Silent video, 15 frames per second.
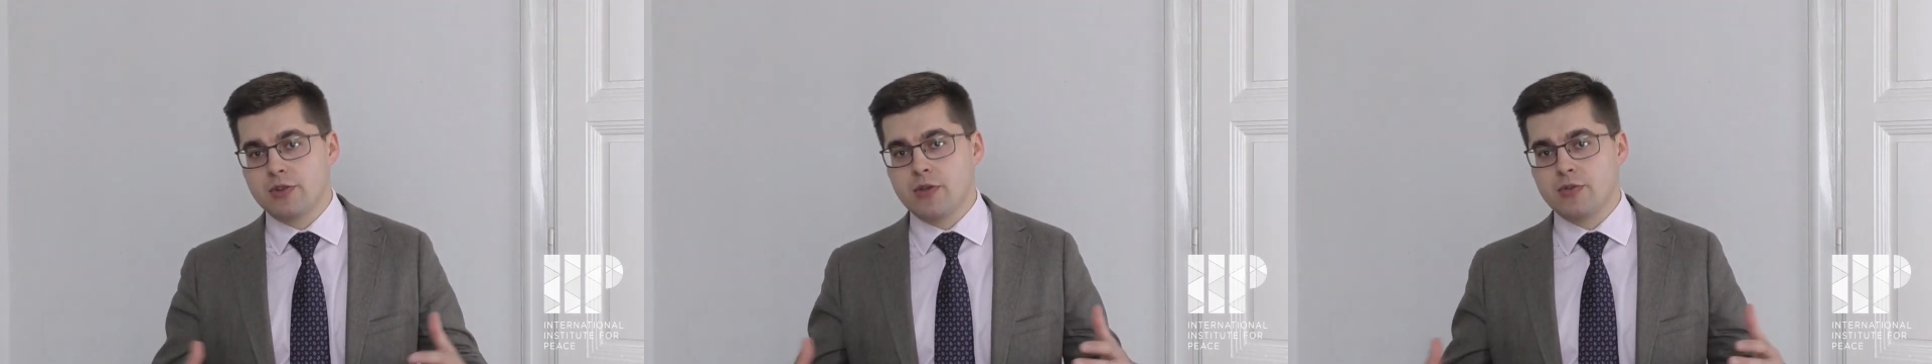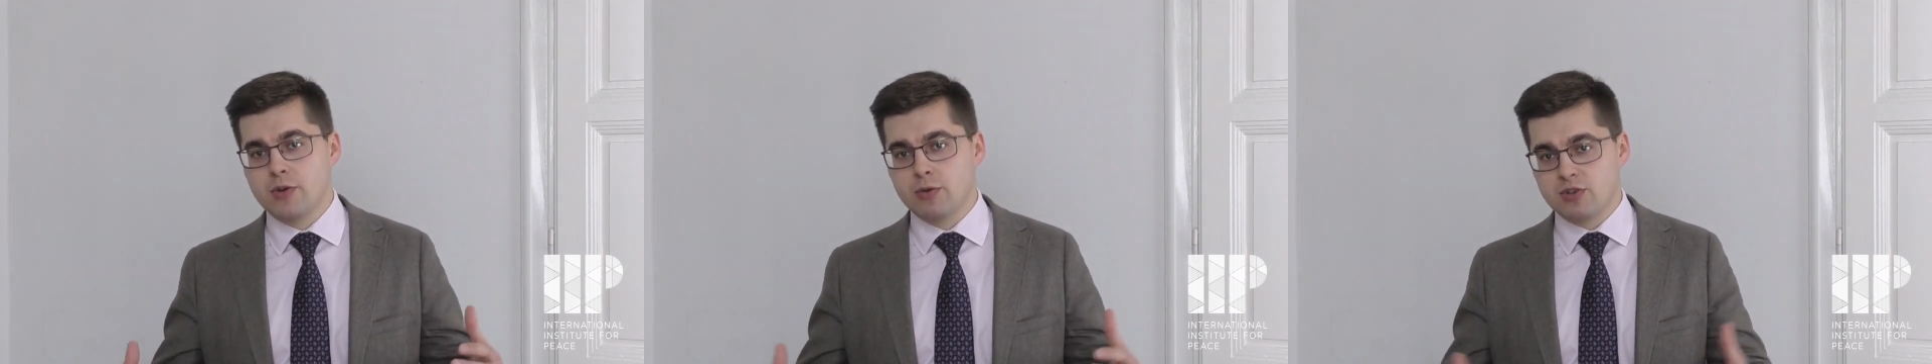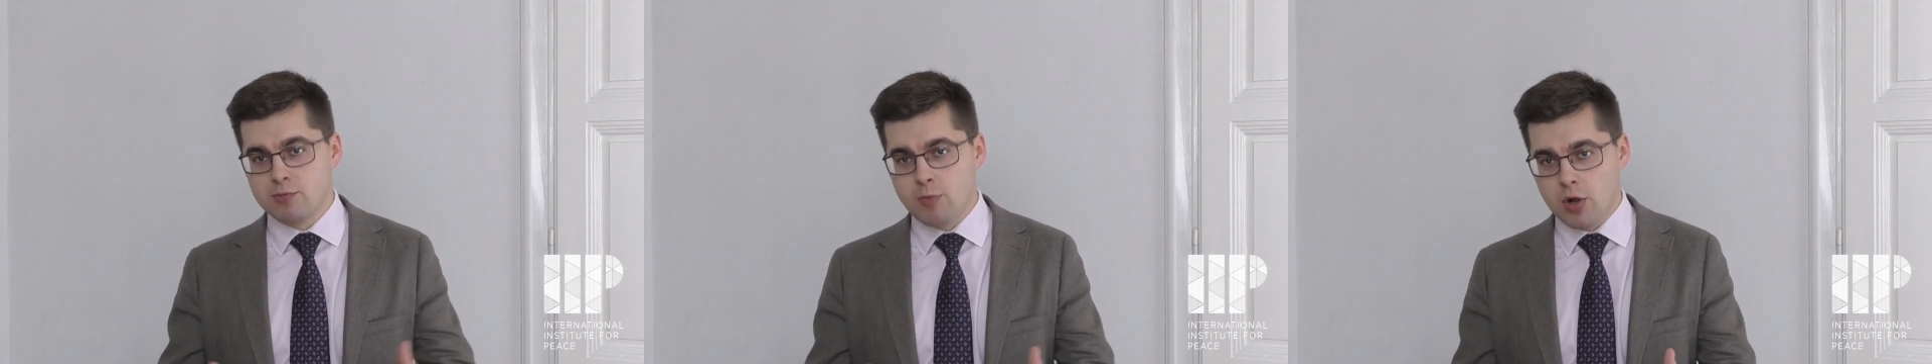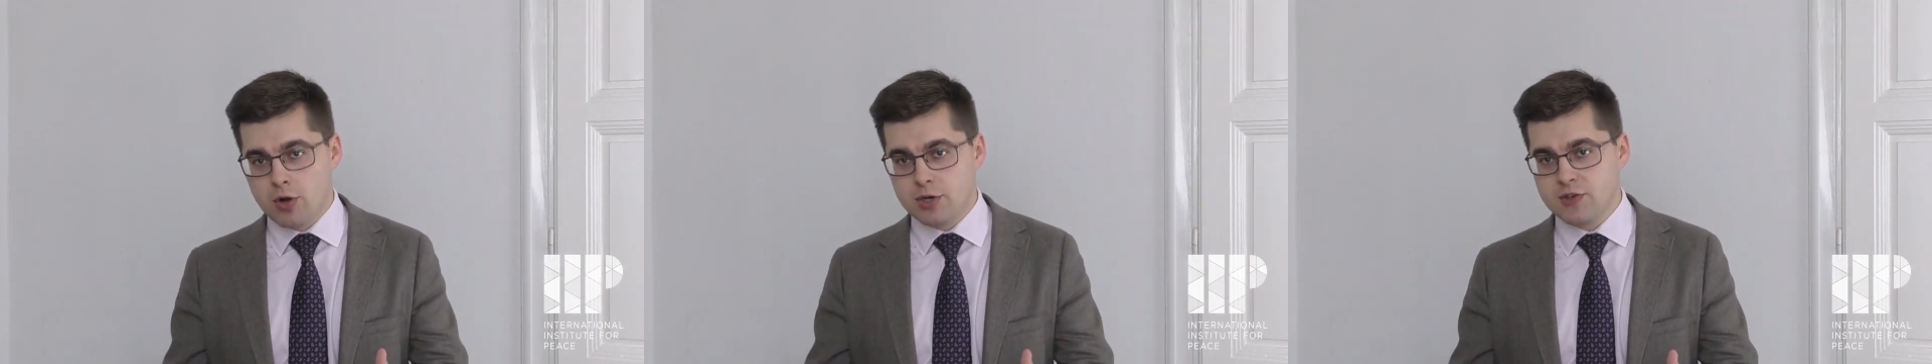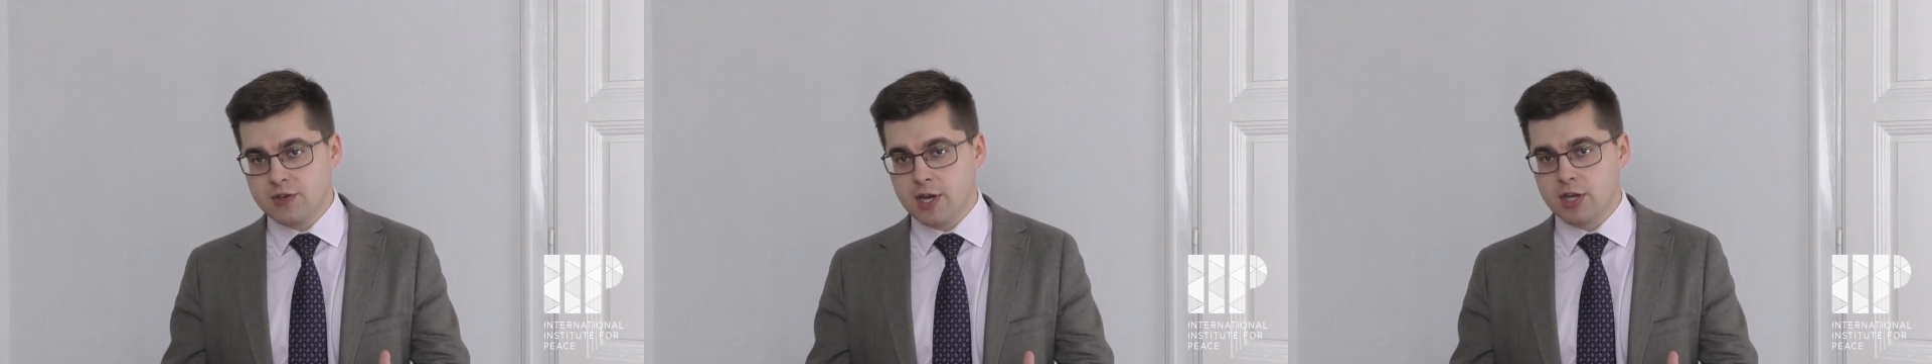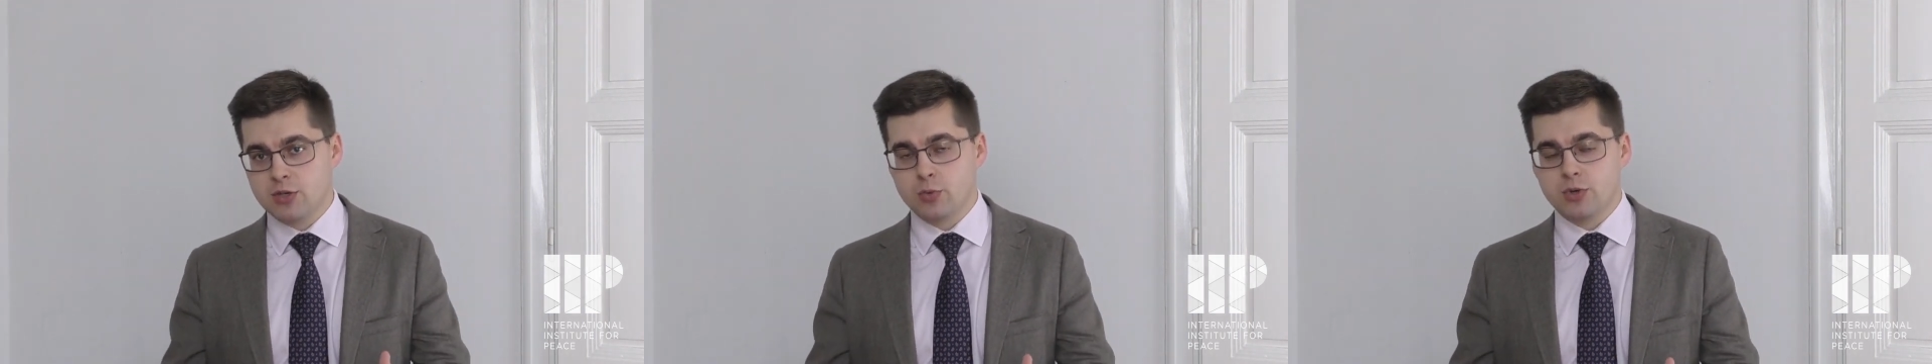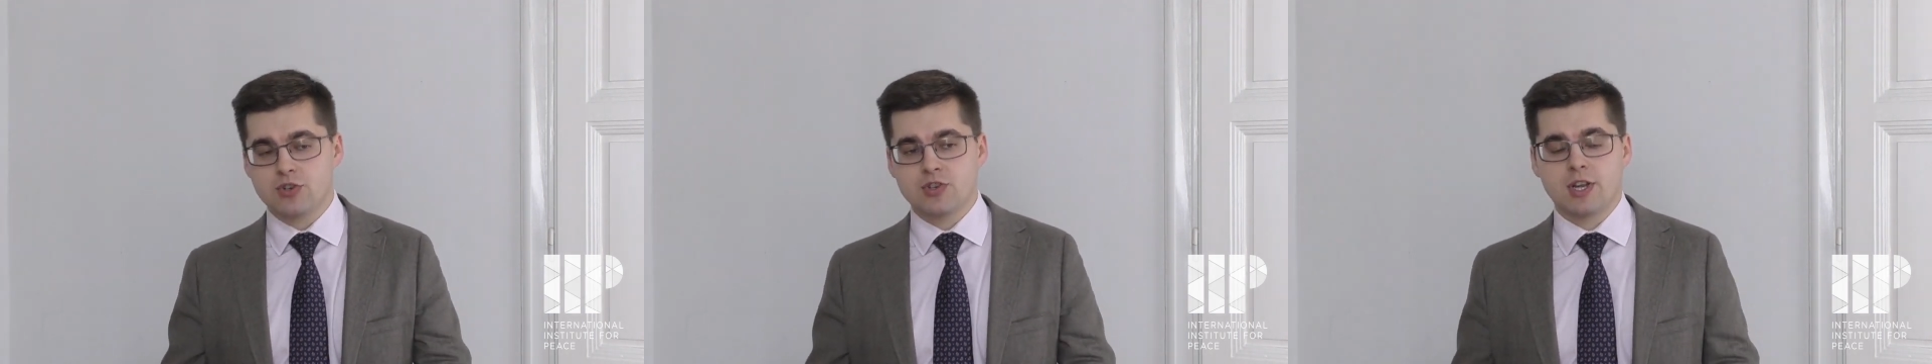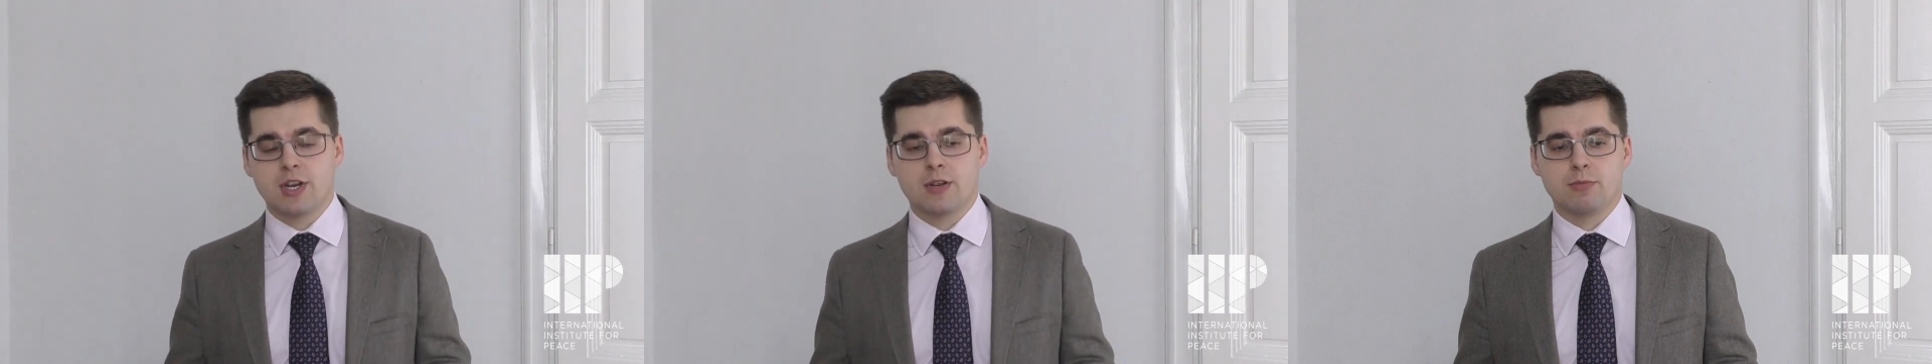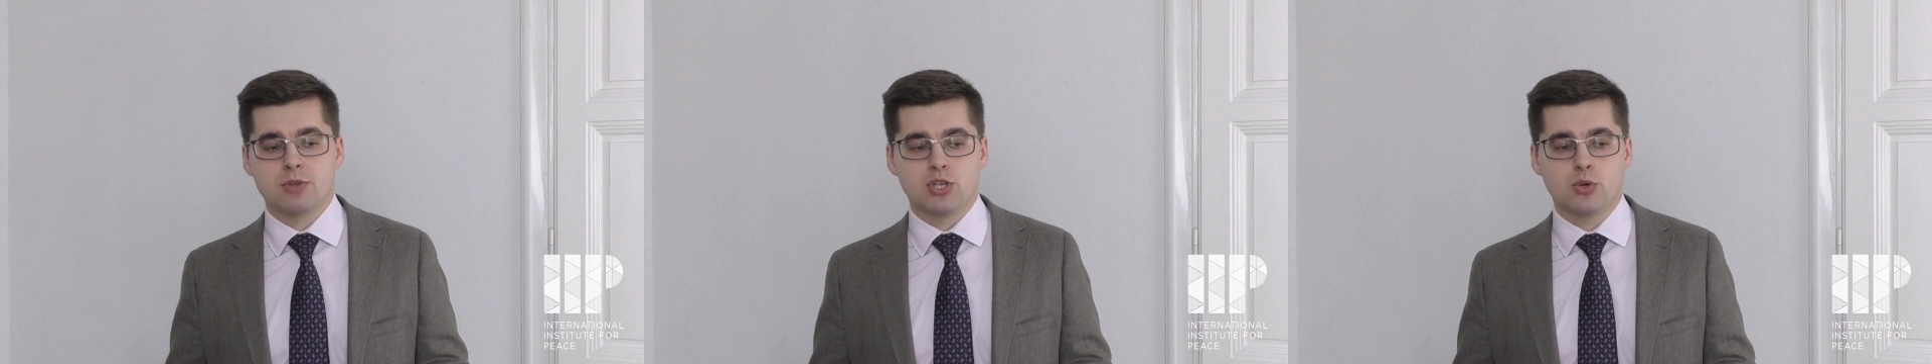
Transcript: and then those smaller states which sit in